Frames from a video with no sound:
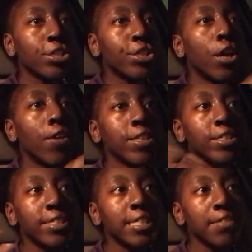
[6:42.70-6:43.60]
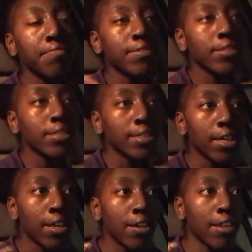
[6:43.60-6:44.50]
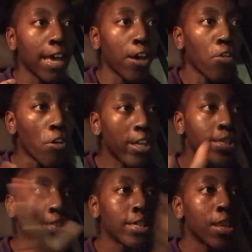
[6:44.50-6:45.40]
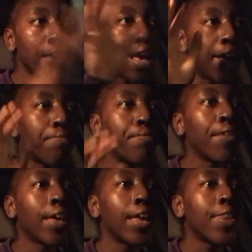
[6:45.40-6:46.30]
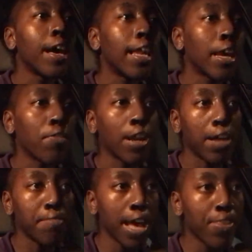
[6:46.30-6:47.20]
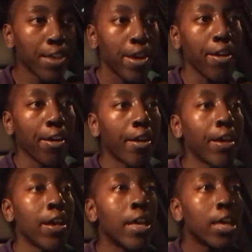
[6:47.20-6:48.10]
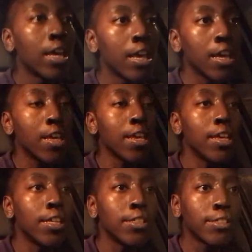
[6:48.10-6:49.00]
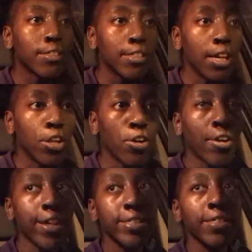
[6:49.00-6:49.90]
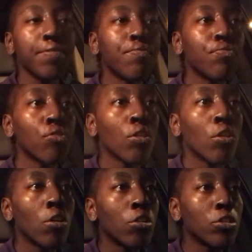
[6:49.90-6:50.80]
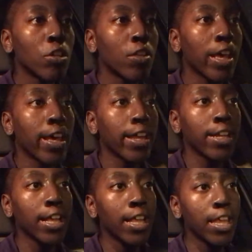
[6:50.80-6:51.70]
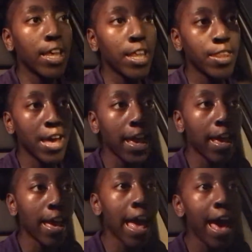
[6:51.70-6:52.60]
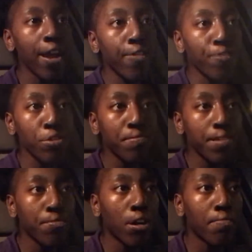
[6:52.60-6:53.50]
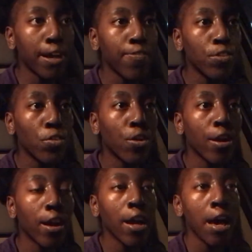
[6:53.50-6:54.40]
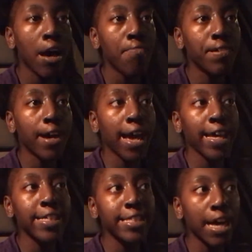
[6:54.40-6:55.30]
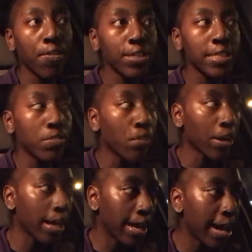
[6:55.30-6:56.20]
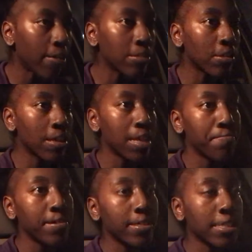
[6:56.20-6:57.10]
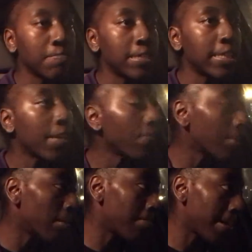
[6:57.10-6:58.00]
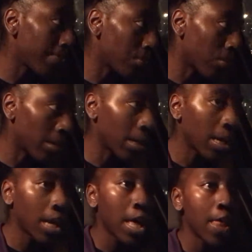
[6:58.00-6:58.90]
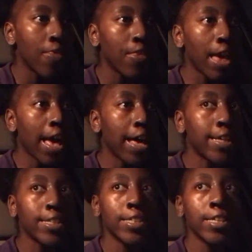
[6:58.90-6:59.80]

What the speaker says: you know, it just seems to, like, according to them, that, like, when I'm not there, it's a little crazy. So then they had a few people on my floor, but I guess that wasn't working out. So then they put someone different on my floor that